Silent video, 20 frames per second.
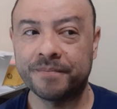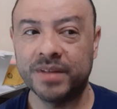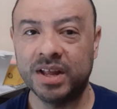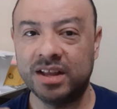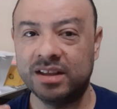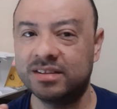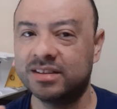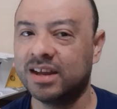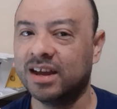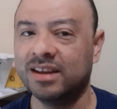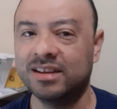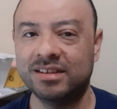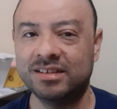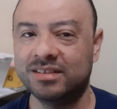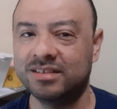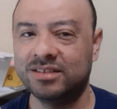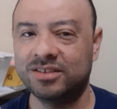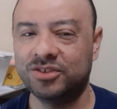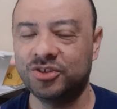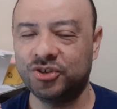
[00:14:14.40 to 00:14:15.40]
this guy
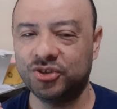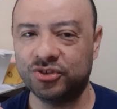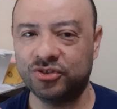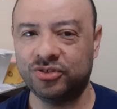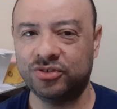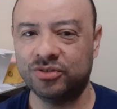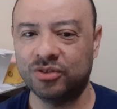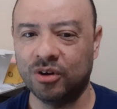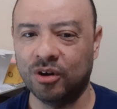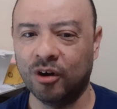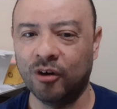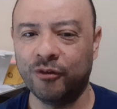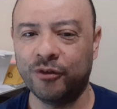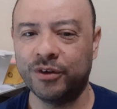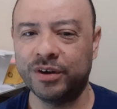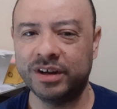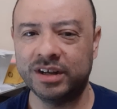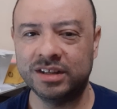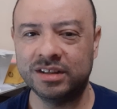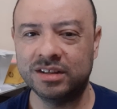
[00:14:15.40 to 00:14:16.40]
is just
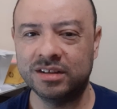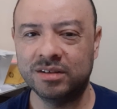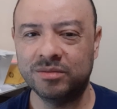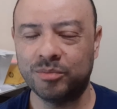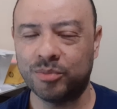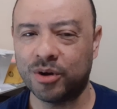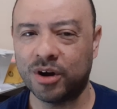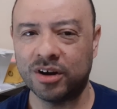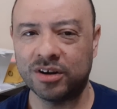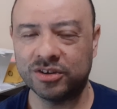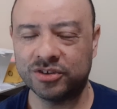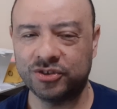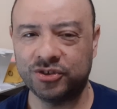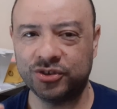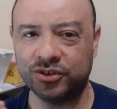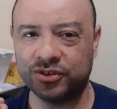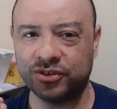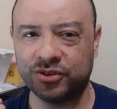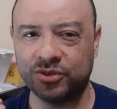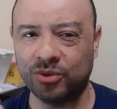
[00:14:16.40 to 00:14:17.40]
offering products
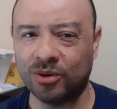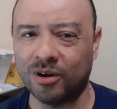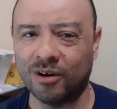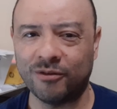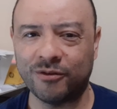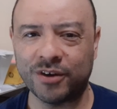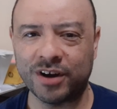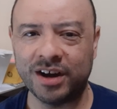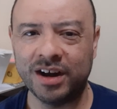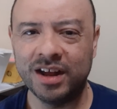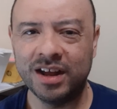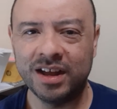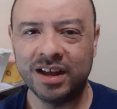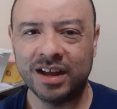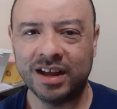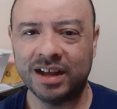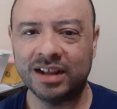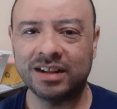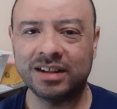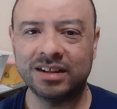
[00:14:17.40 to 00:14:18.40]
just to offer,
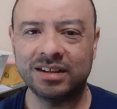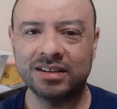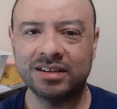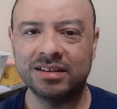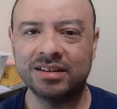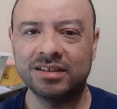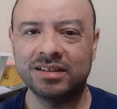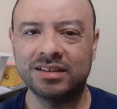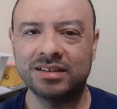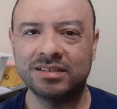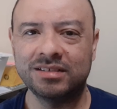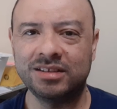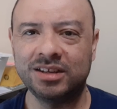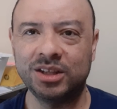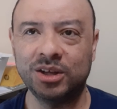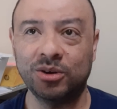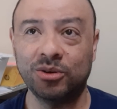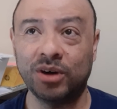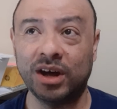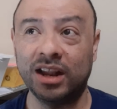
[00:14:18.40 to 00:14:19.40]
and you
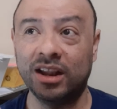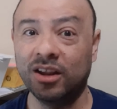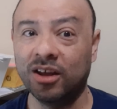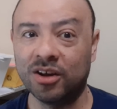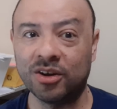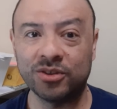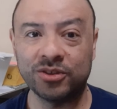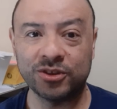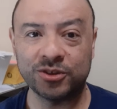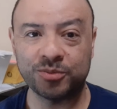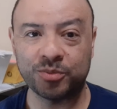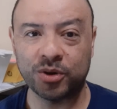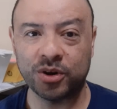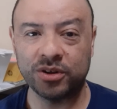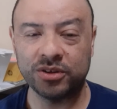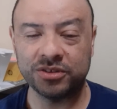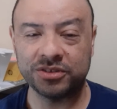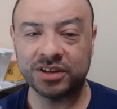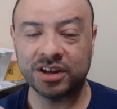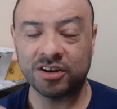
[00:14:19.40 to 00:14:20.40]
know, a lot of those
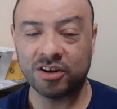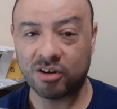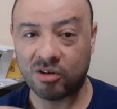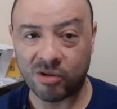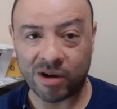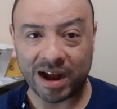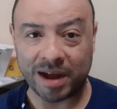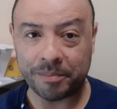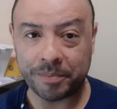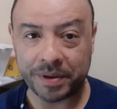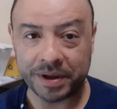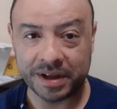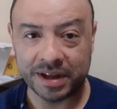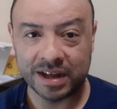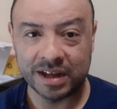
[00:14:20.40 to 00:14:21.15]
products are crap,